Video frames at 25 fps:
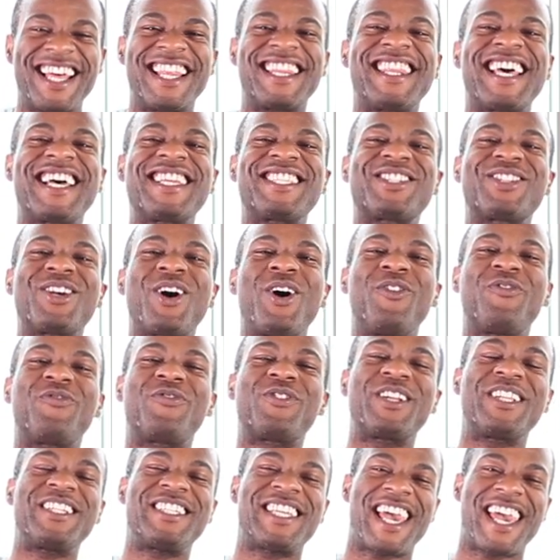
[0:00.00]
That's all
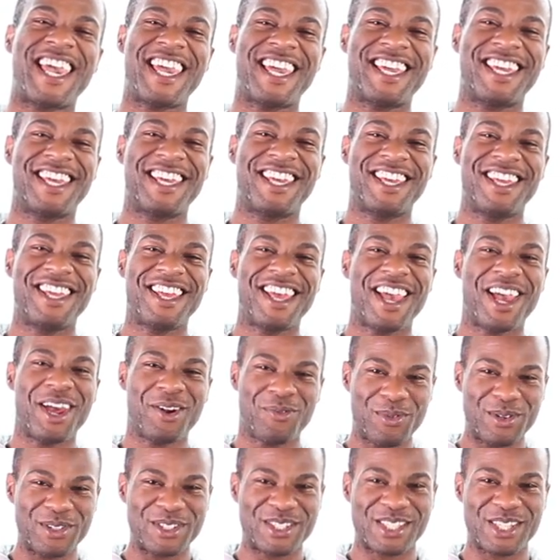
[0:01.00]
for today,
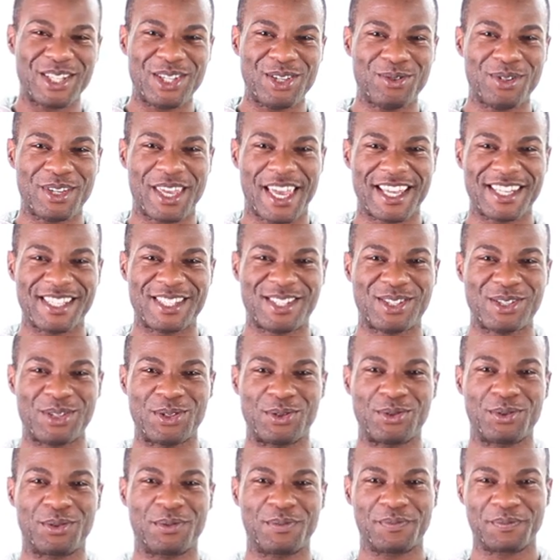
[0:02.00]
and we'll see you again
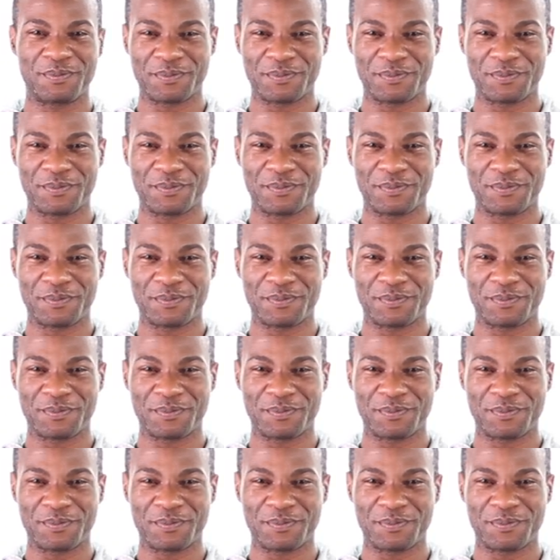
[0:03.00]
soon.